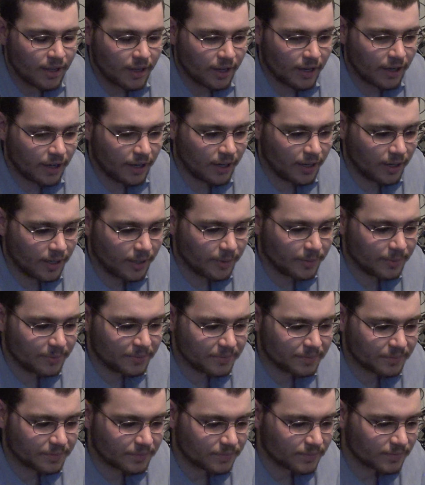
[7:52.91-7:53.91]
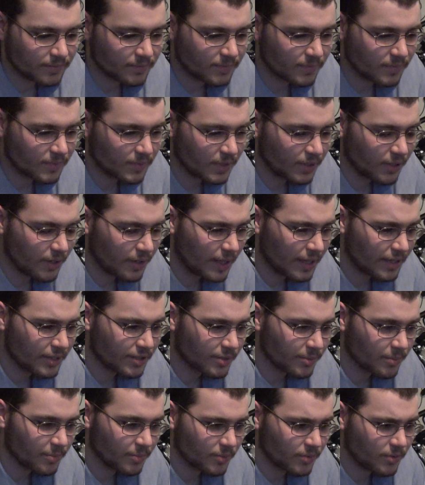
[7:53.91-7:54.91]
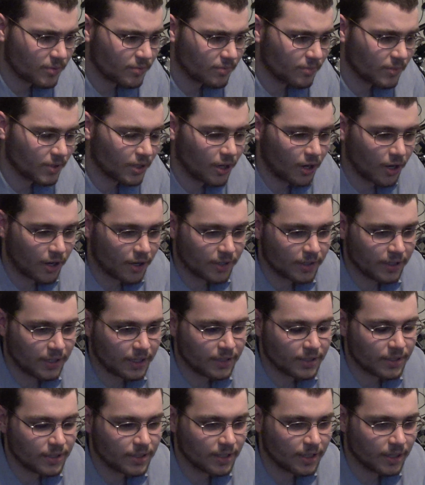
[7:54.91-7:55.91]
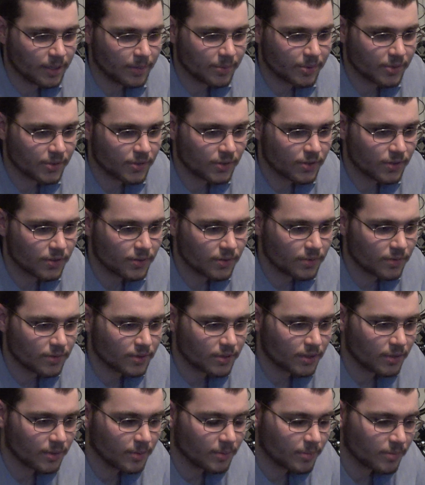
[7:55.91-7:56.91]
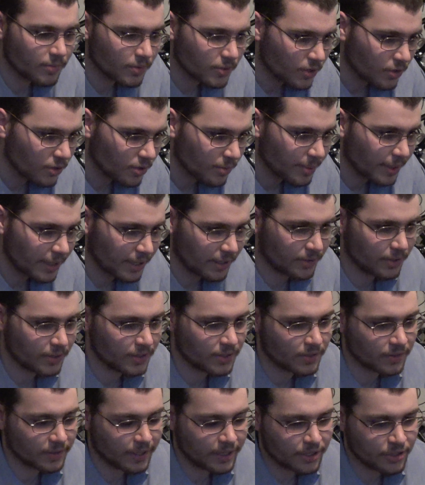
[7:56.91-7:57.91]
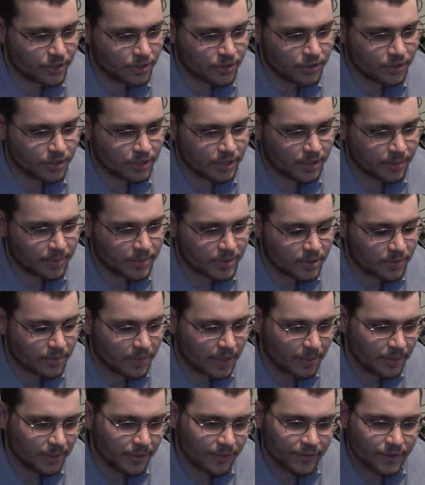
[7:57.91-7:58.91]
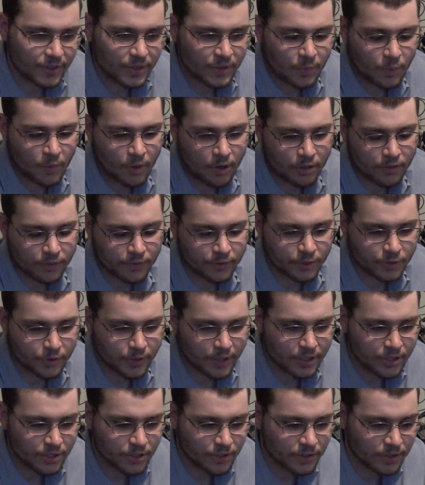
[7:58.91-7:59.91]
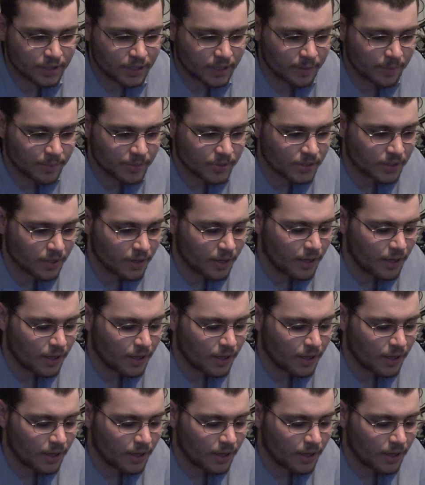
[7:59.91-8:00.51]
You know, has some gardening tips, some solar panel installation tips, maybe even some water filtration tips.